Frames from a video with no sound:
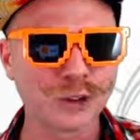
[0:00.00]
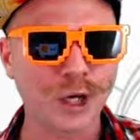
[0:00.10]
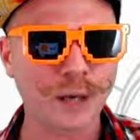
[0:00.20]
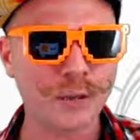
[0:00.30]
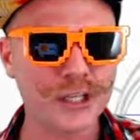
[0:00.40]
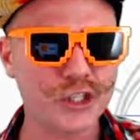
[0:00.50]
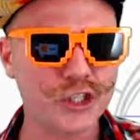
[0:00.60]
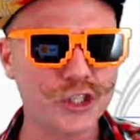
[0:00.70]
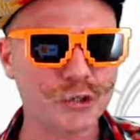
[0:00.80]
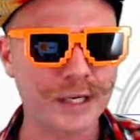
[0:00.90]
I might just
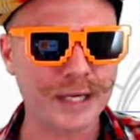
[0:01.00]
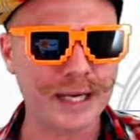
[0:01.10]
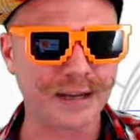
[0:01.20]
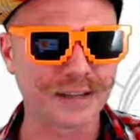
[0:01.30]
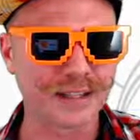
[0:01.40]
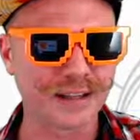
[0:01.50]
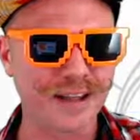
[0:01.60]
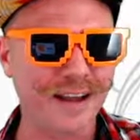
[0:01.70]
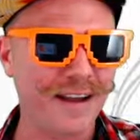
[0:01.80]
shrink our little